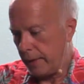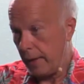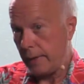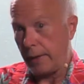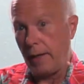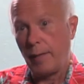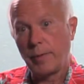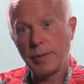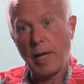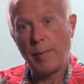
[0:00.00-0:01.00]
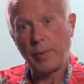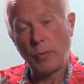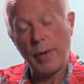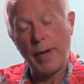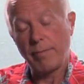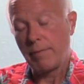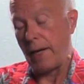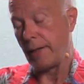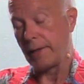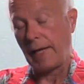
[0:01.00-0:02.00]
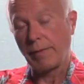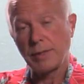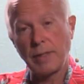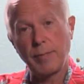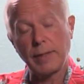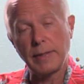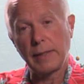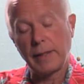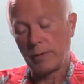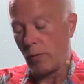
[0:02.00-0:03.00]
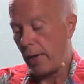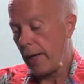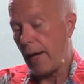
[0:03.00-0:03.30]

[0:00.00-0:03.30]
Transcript: Got the camera sopping wet. I didn't think it was any big deal on the way.